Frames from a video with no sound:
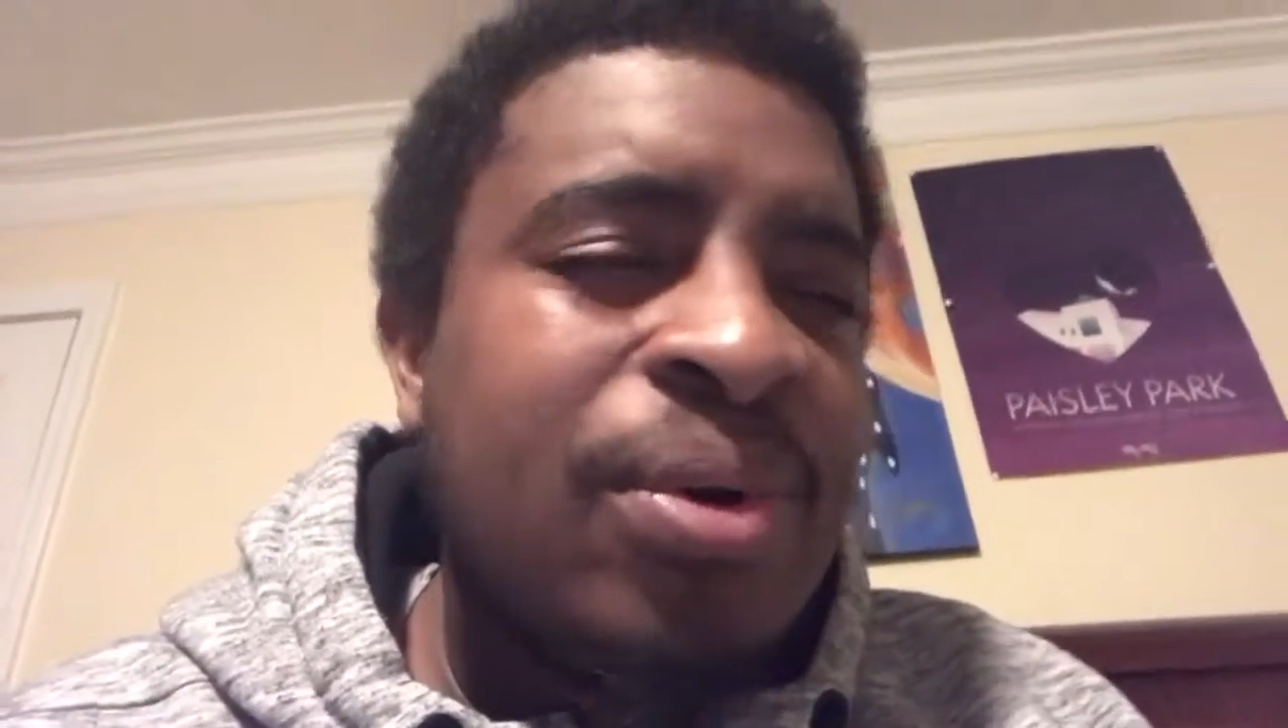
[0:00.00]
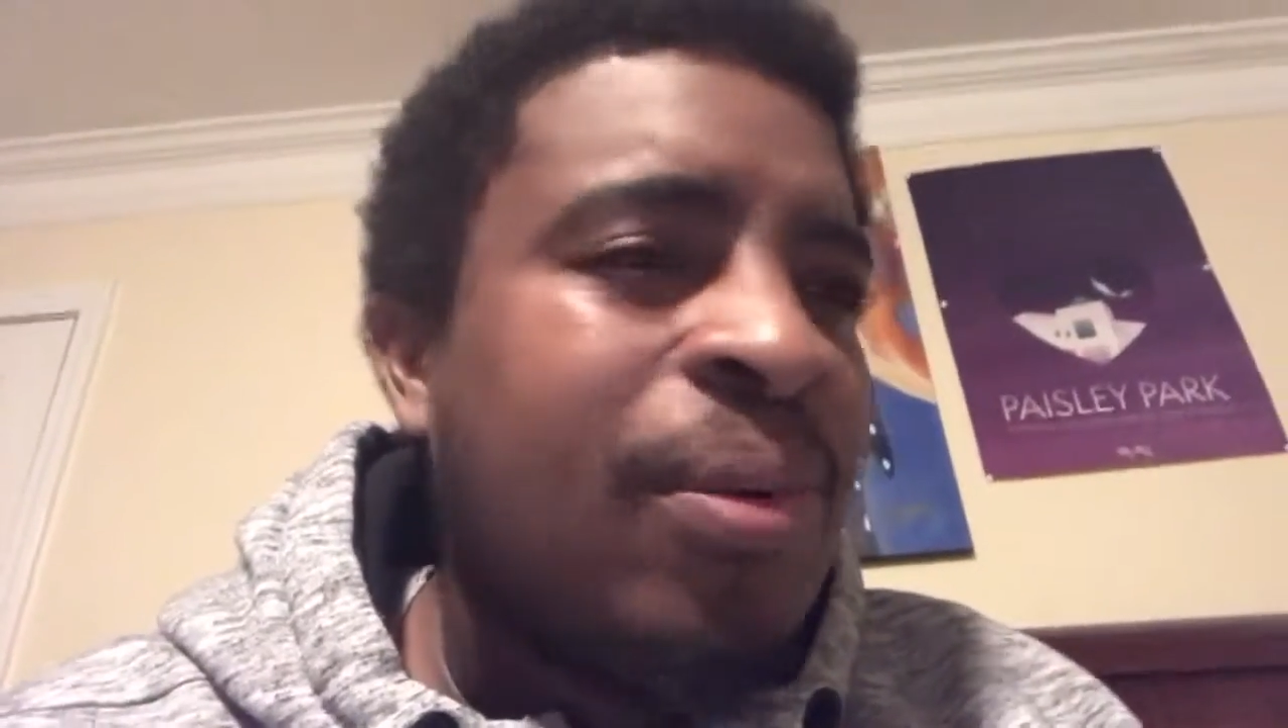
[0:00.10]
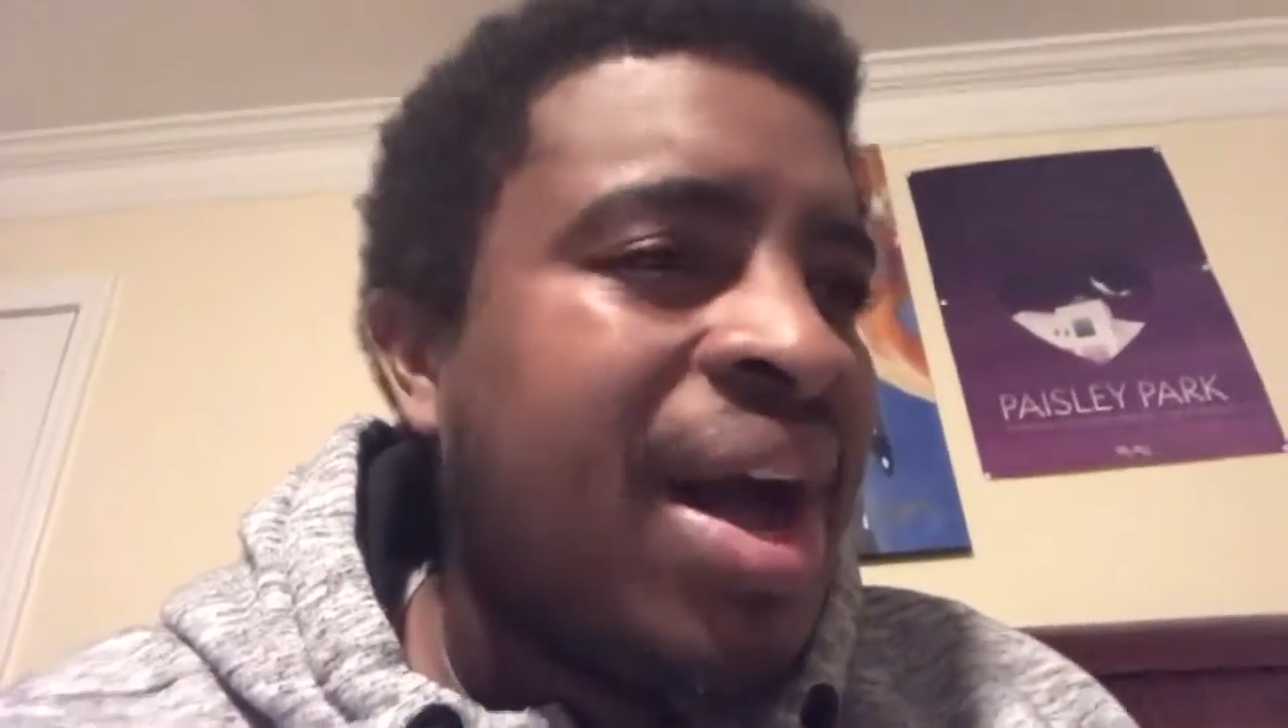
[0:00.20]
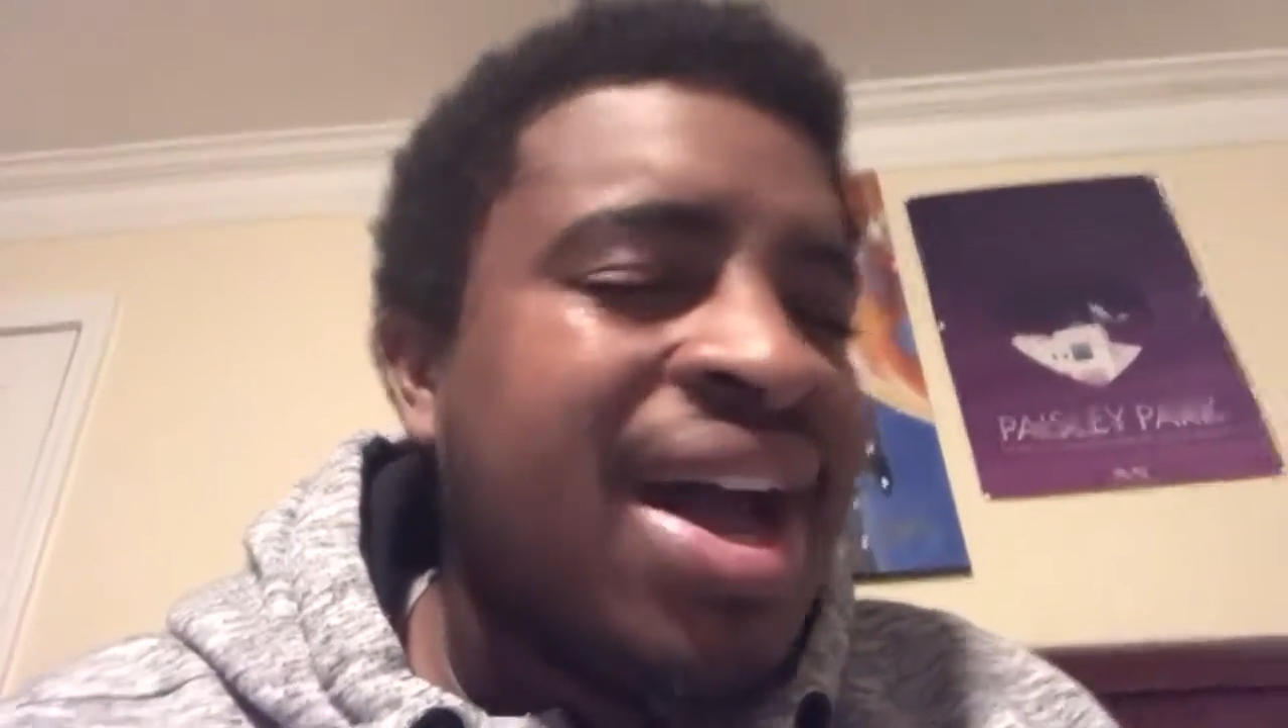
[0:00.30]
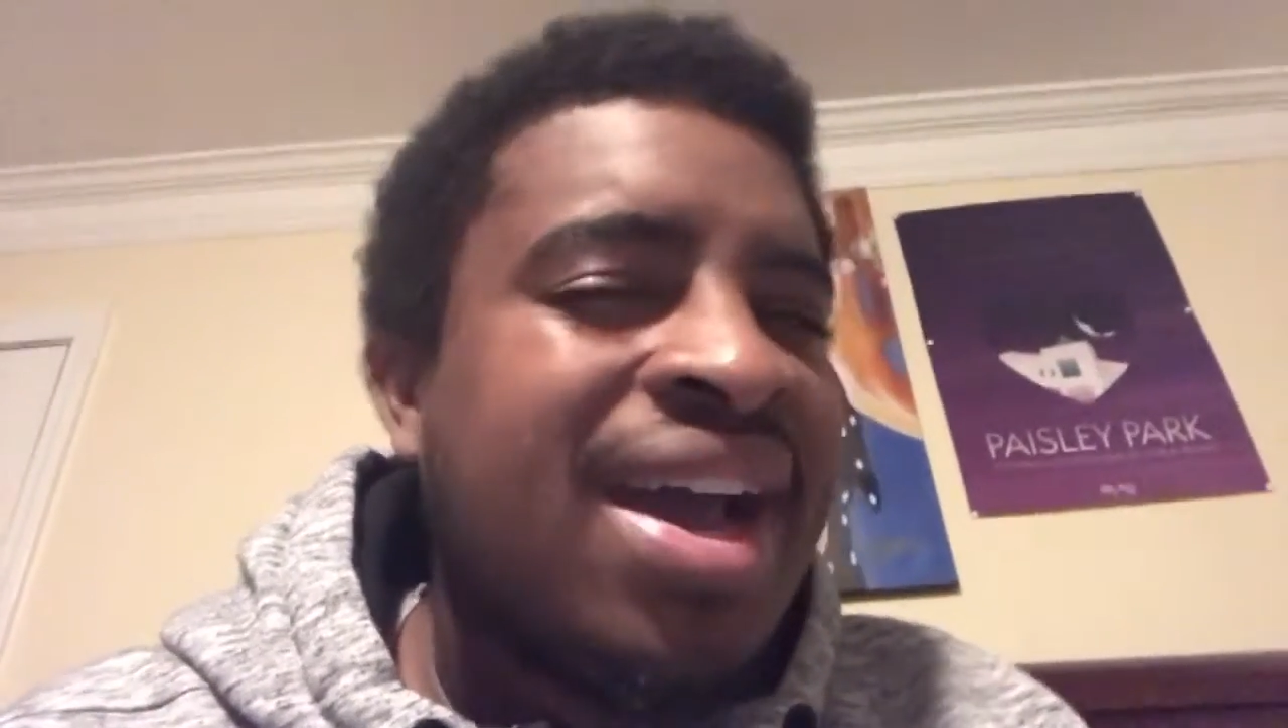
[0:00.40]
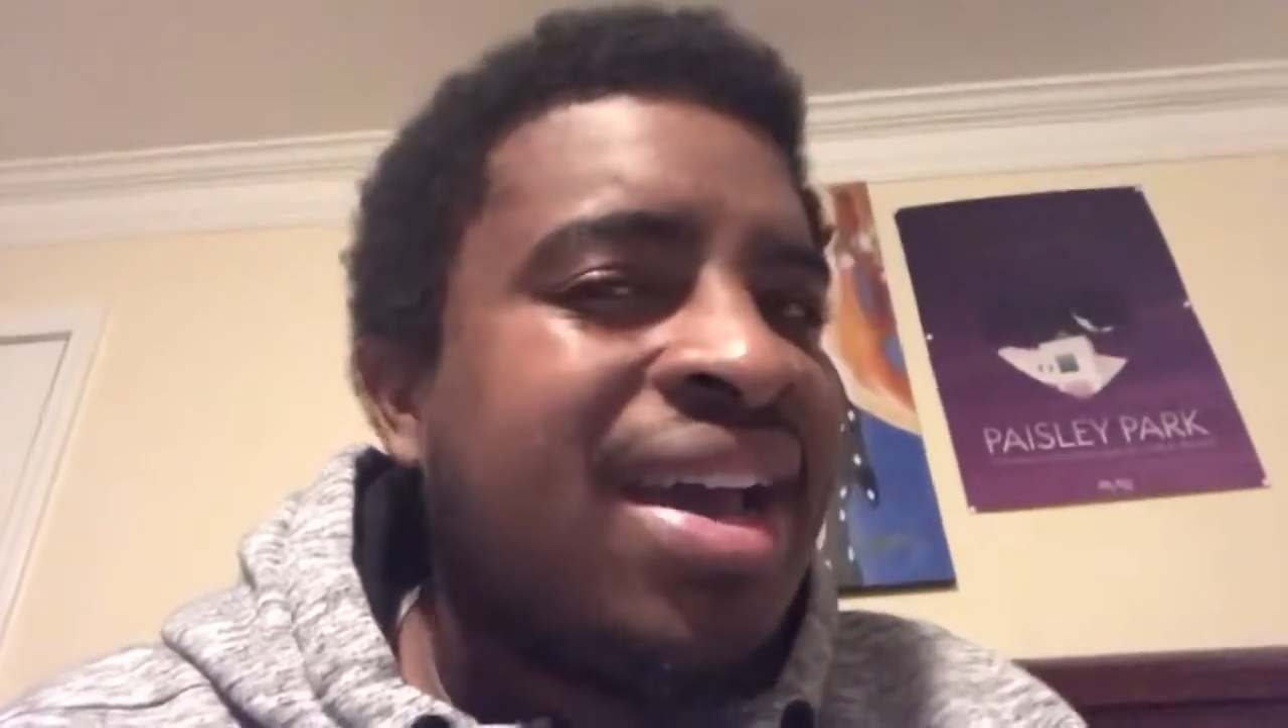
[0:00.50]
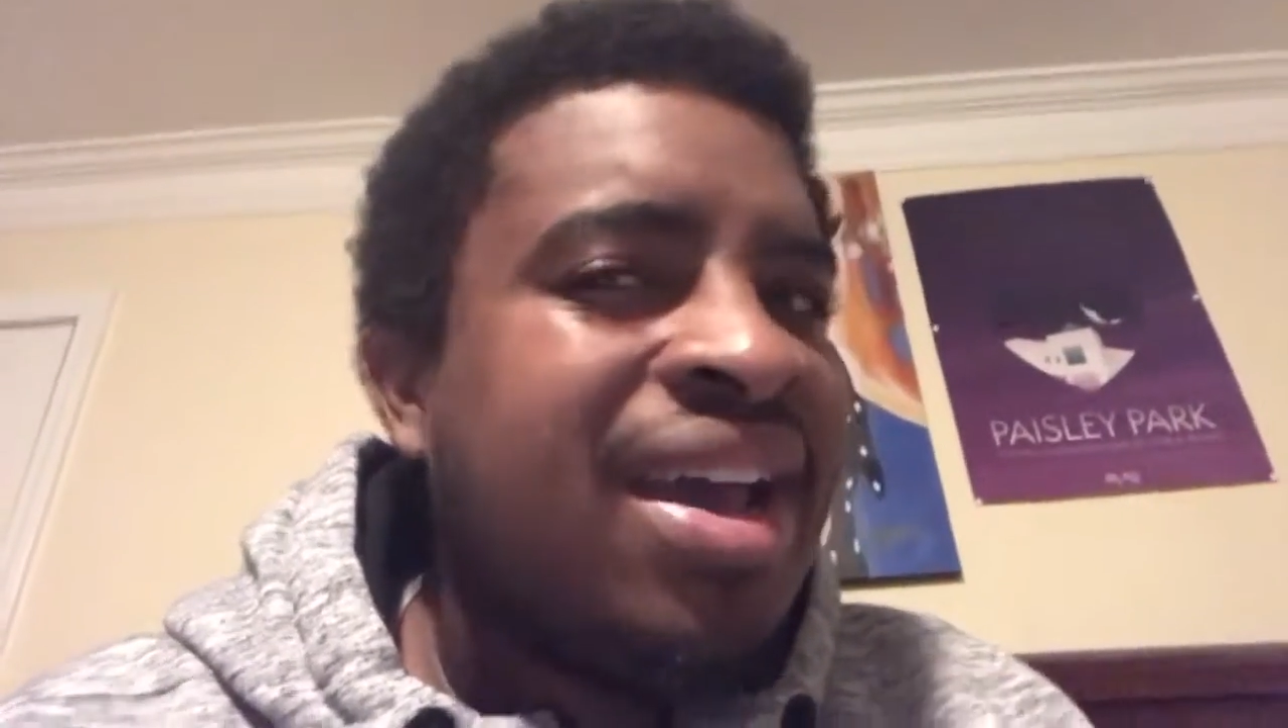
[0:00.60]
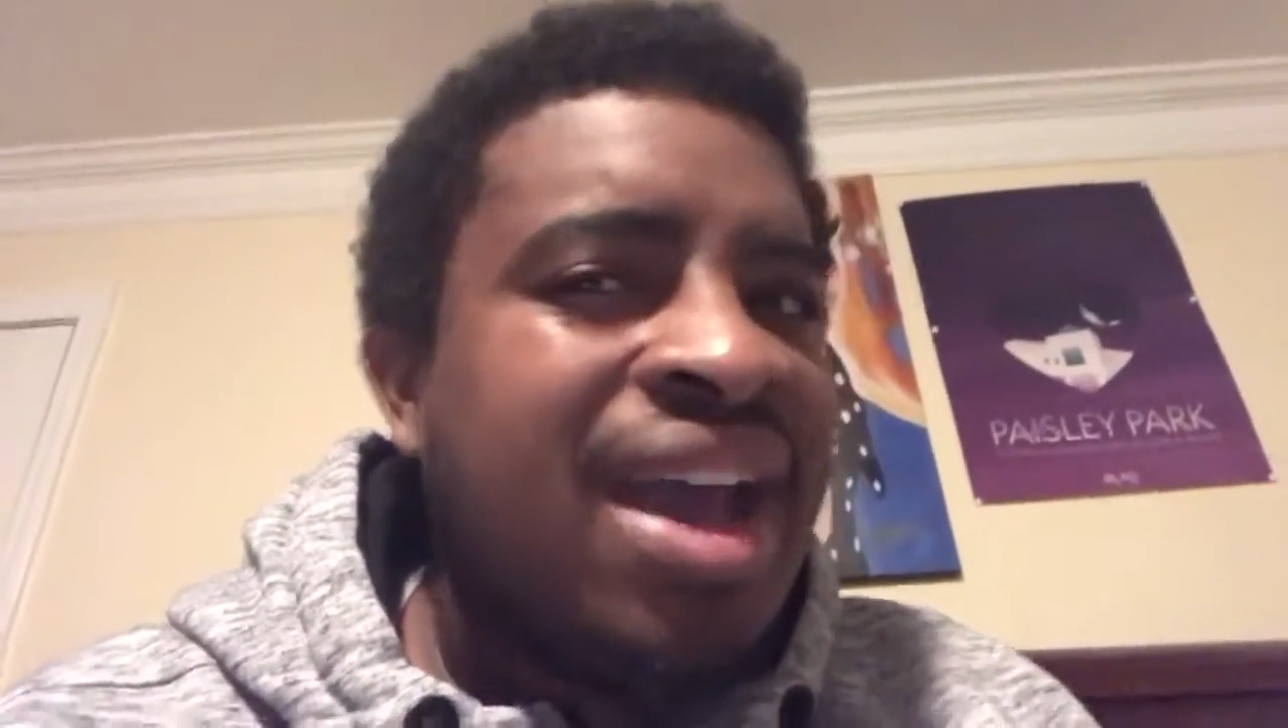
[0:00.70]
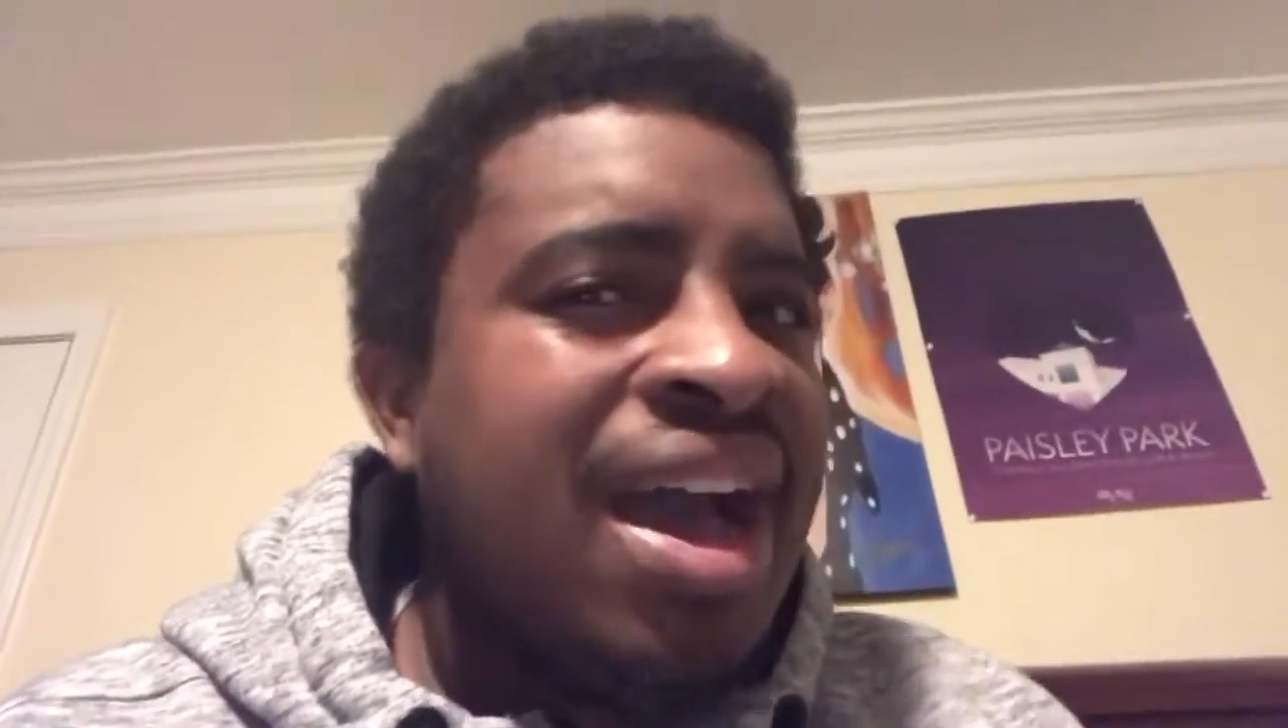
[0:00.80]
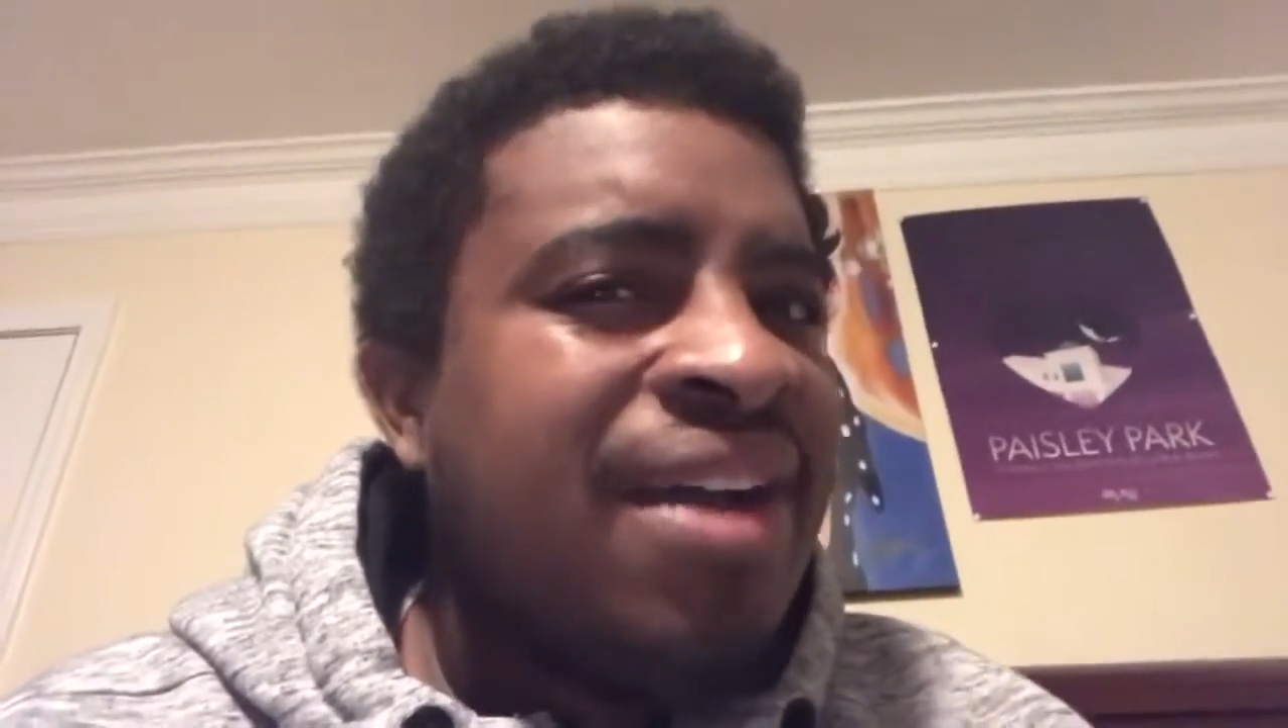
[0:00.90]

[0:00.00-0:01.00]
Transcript: know why